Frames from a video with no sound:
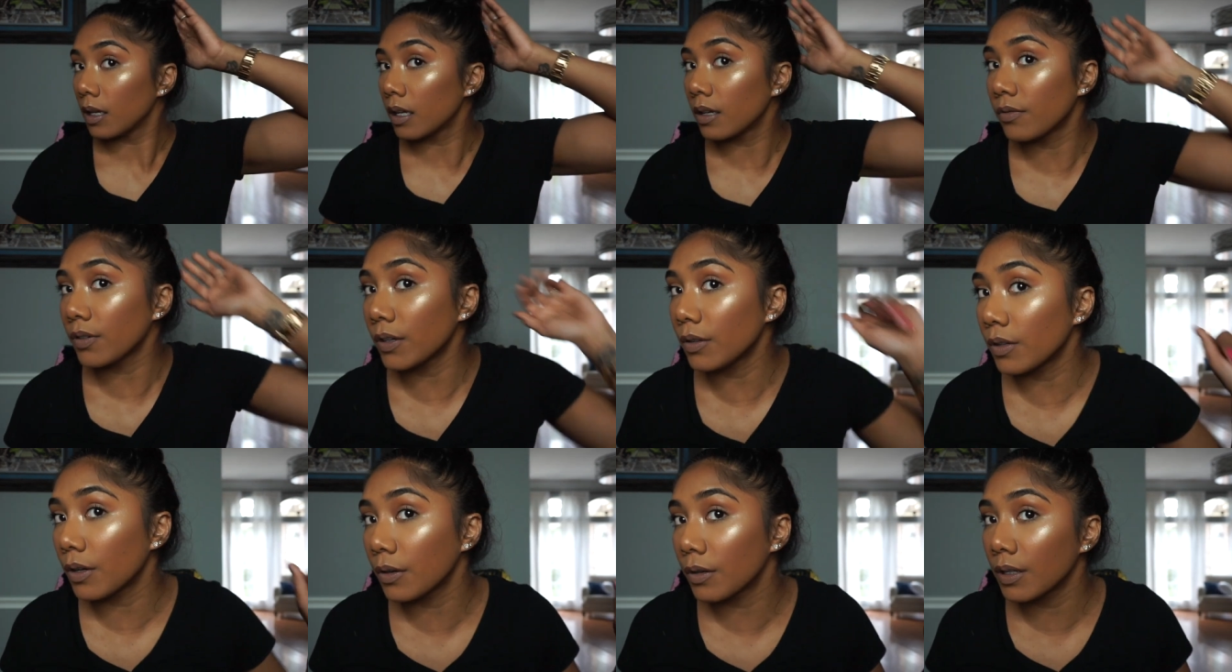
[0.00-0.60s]
If
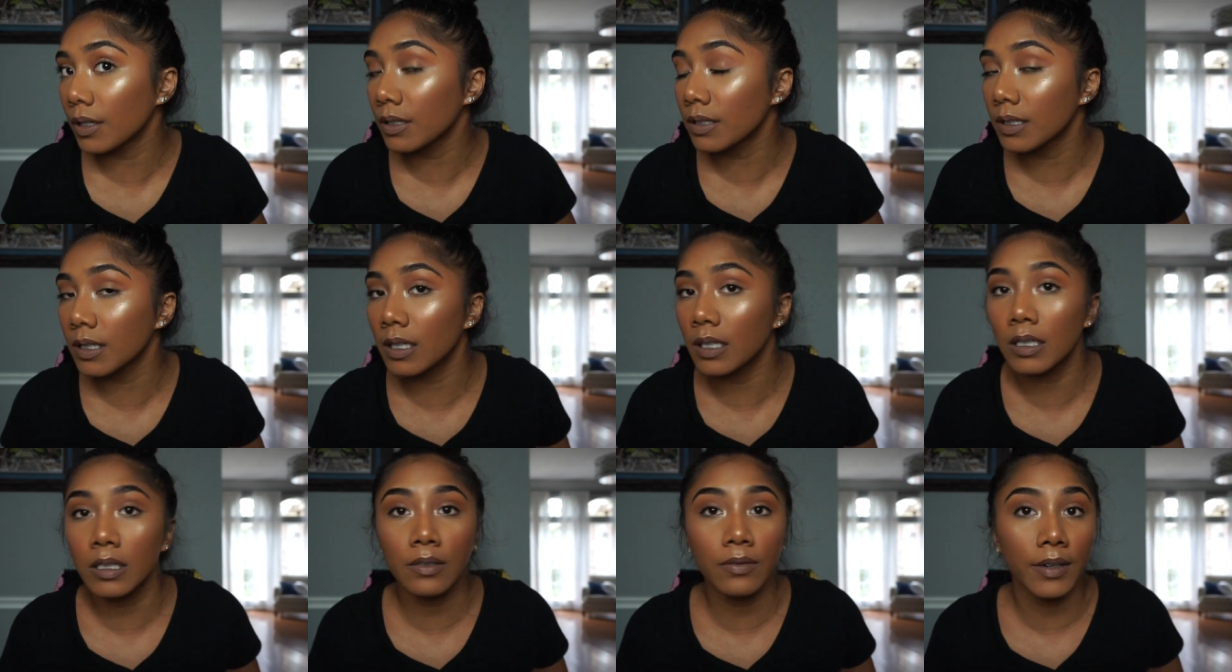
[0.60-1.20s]
you notice,
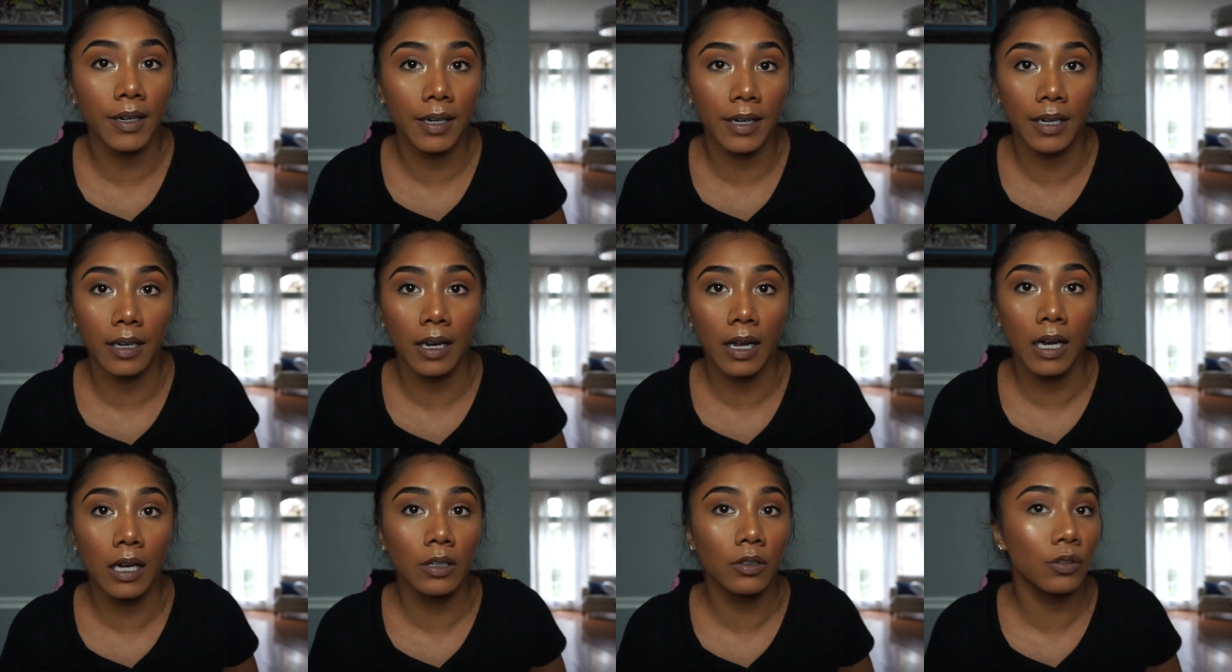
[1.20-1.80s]
it is very
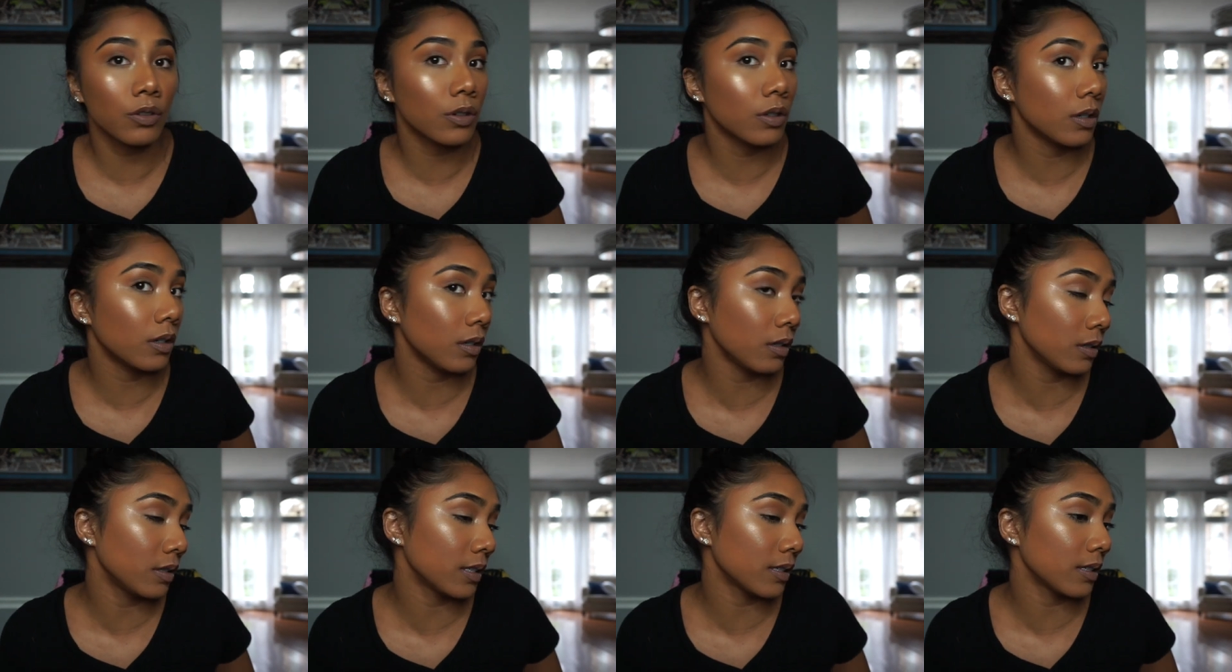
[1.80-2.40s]

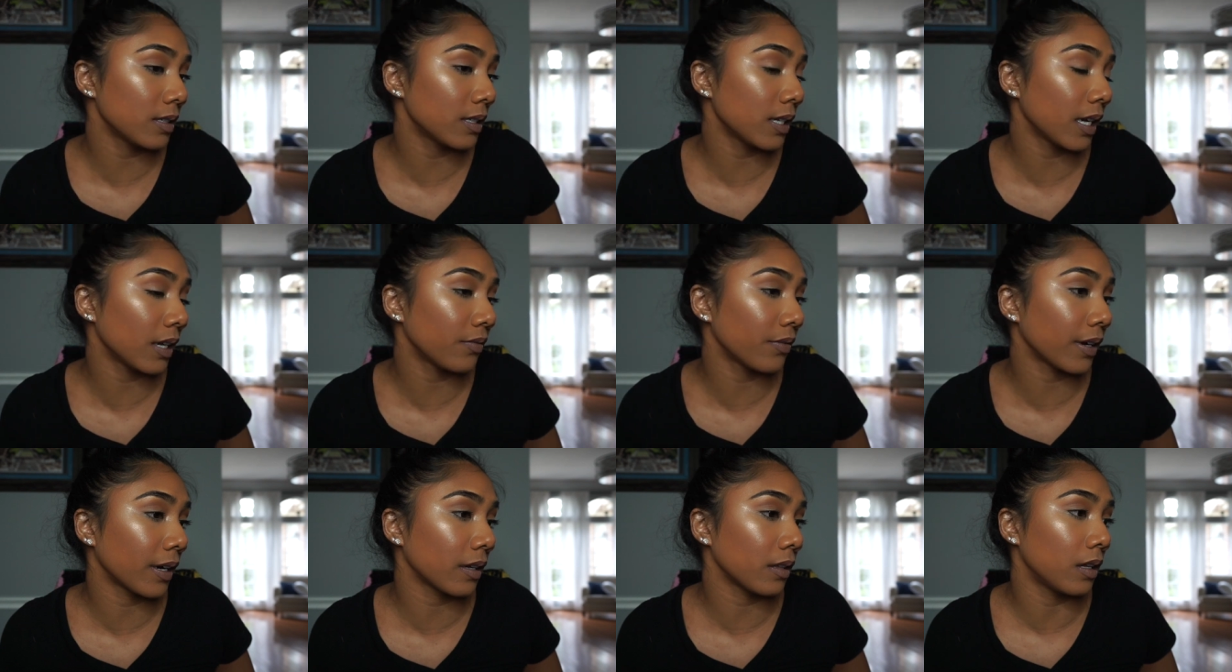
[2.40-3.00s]
natural. It doesn't
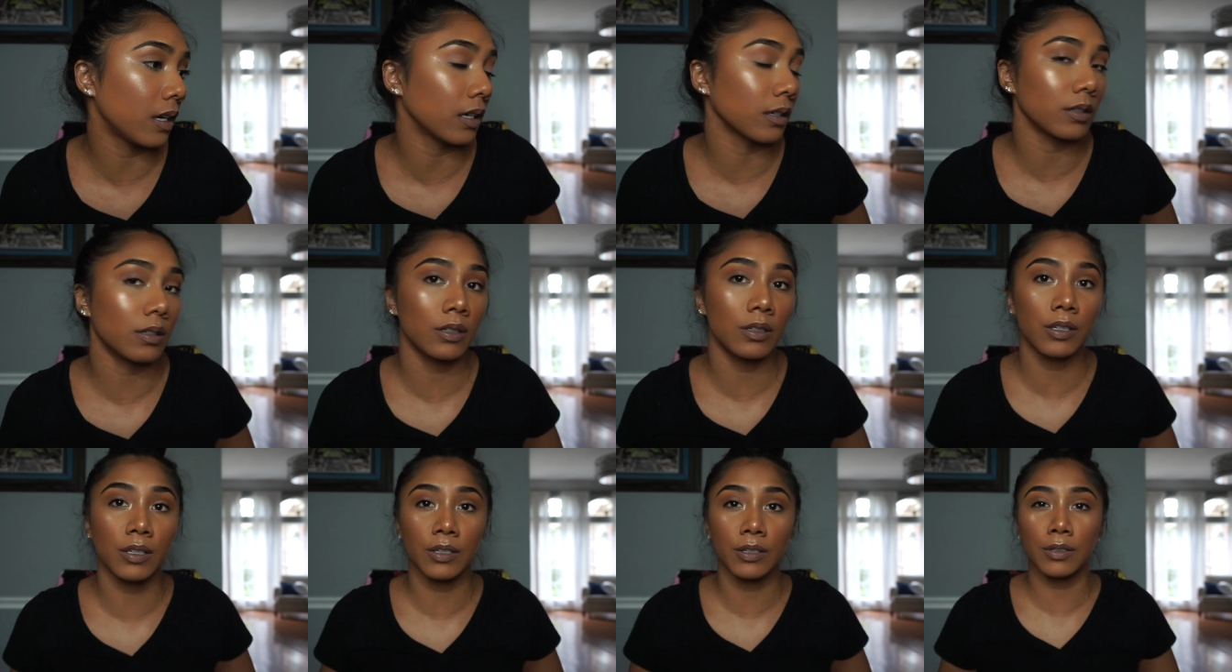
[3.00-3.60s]
take very long
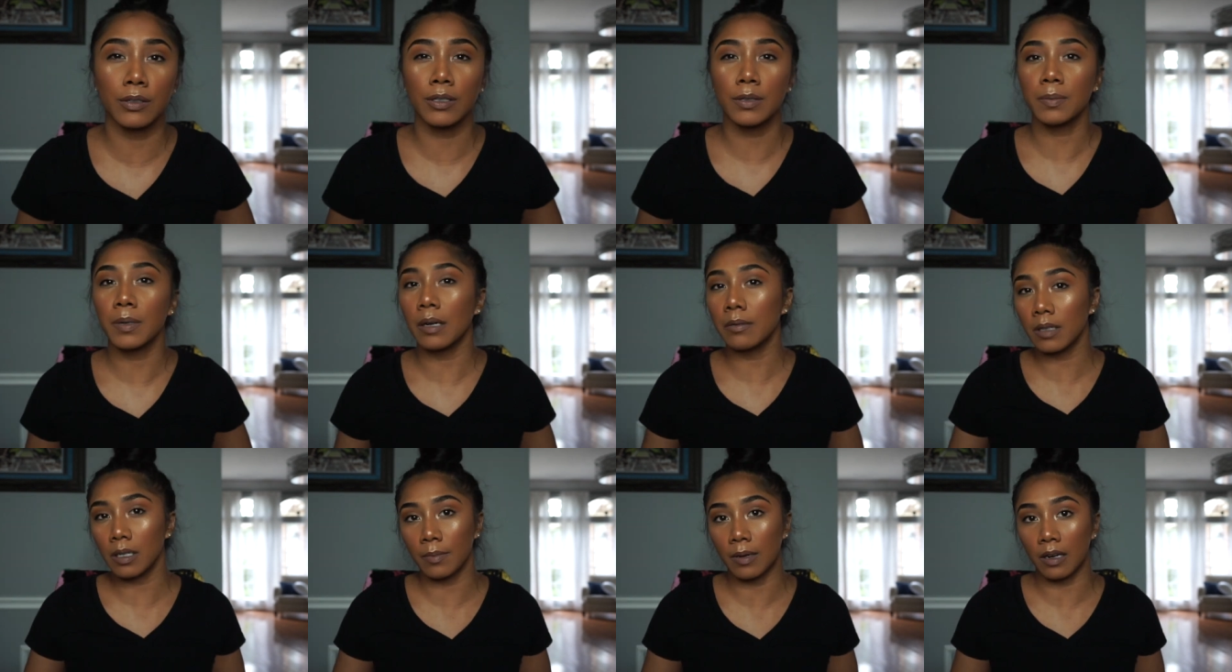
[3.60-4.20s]
to do. It's
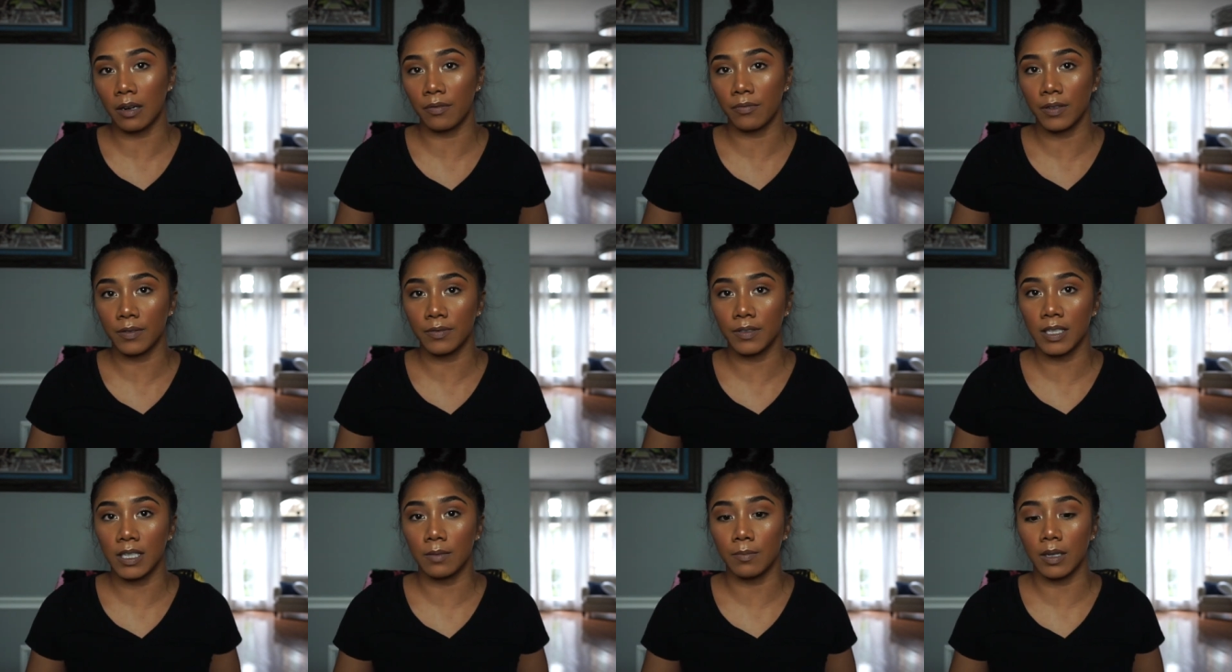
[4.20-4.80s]
probably about a
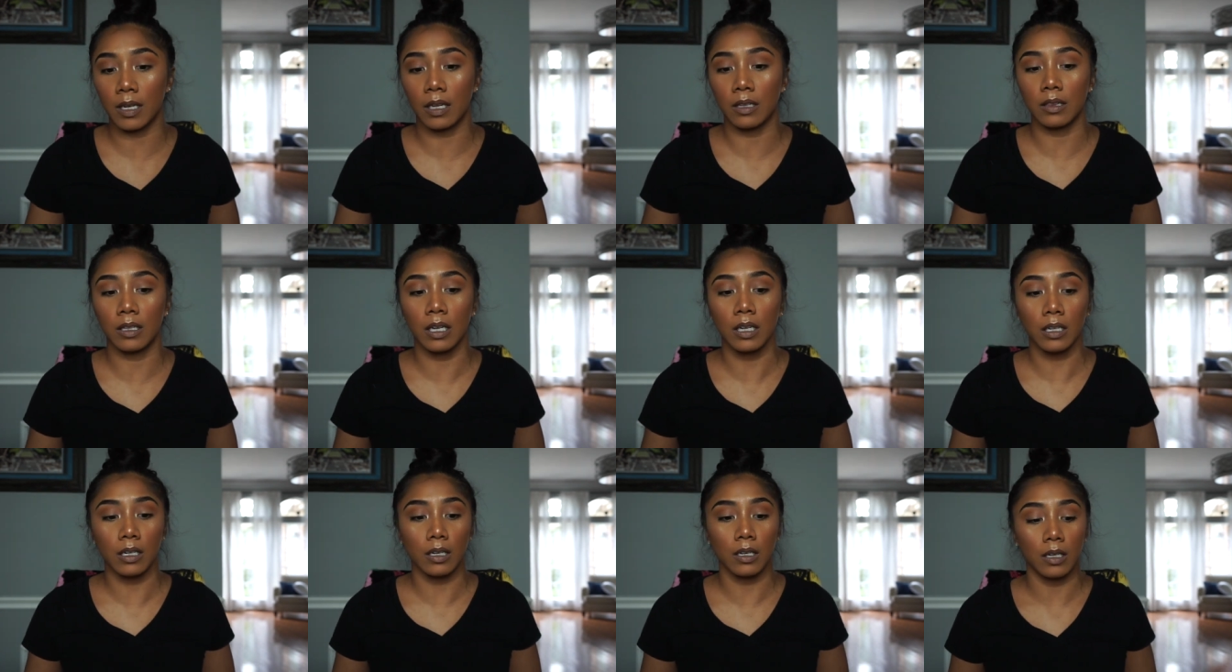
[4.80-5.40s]
15-minute
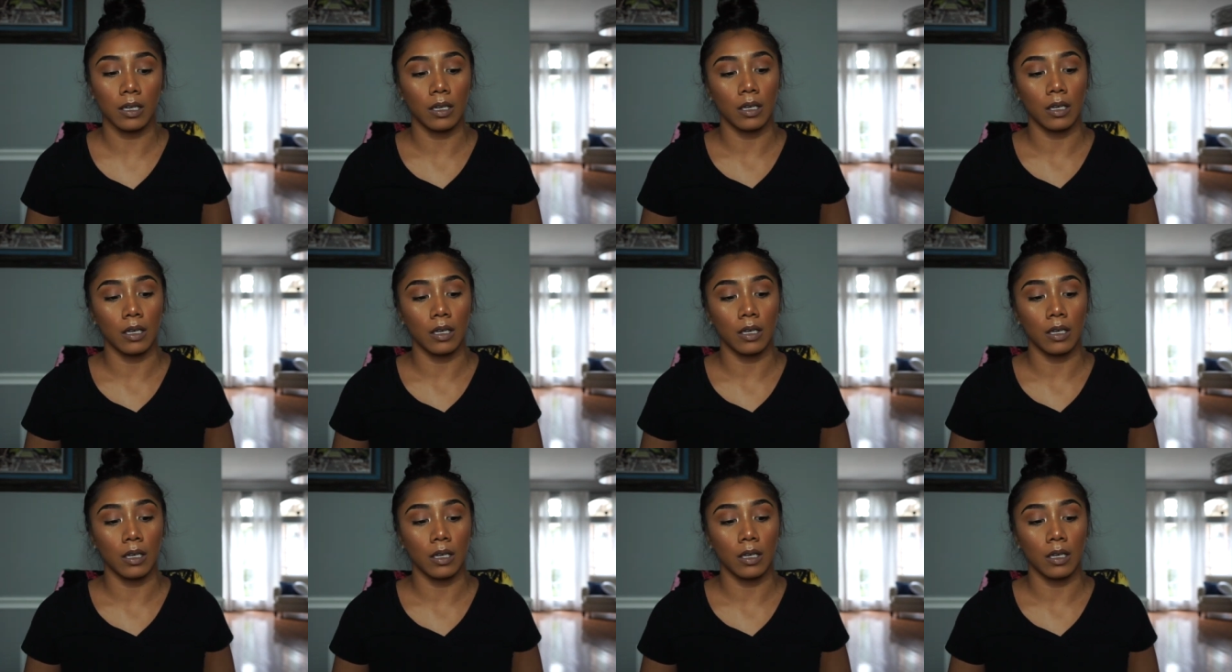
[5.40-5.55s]
look.